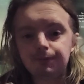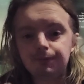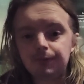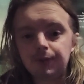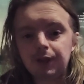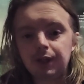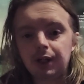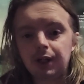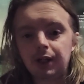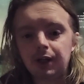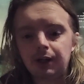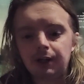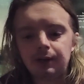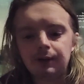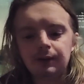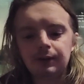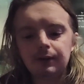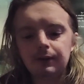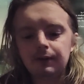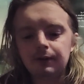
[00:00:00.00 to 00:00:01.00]
you know,
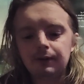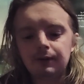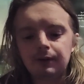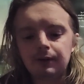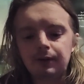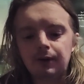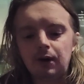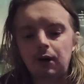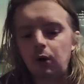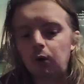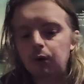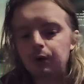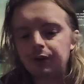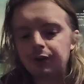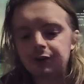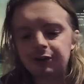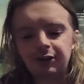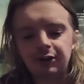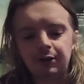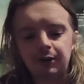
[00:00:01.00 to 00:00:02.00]
hold
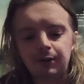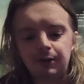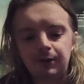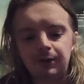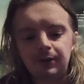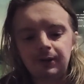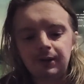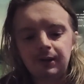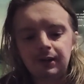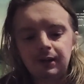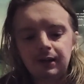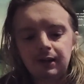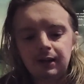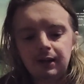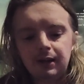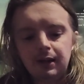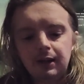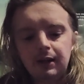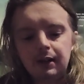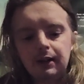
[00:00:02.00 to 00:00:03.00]
itself.
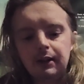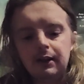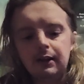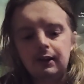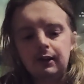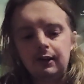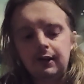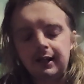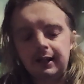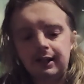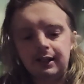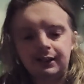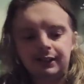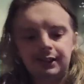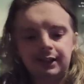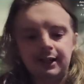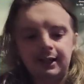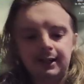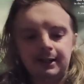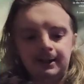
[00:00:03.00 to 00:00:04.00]
Like, I'll
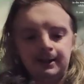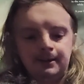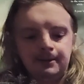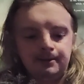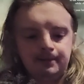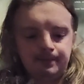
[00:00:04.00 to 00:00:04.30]
show you.